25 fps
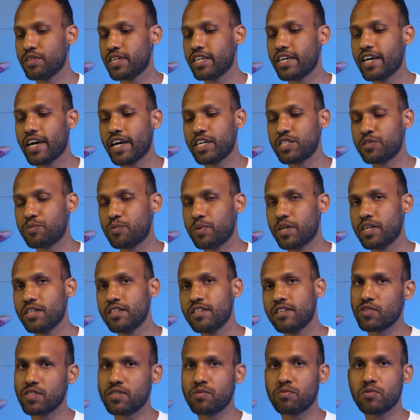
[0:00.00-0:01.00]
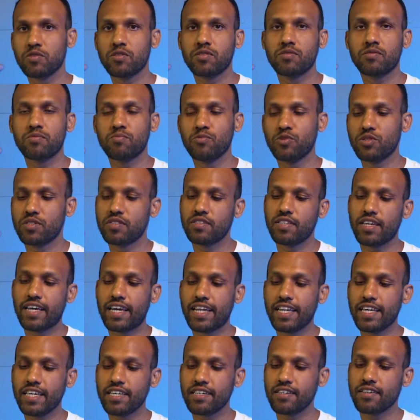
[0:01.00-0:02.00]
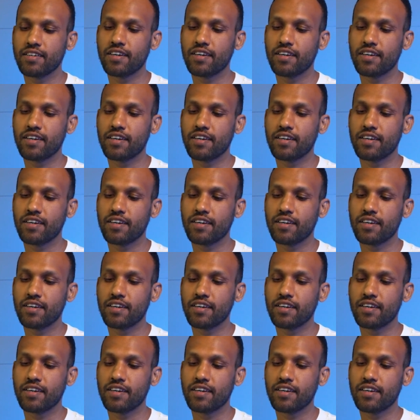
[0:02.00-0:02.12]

here as well. It was smooth sailing,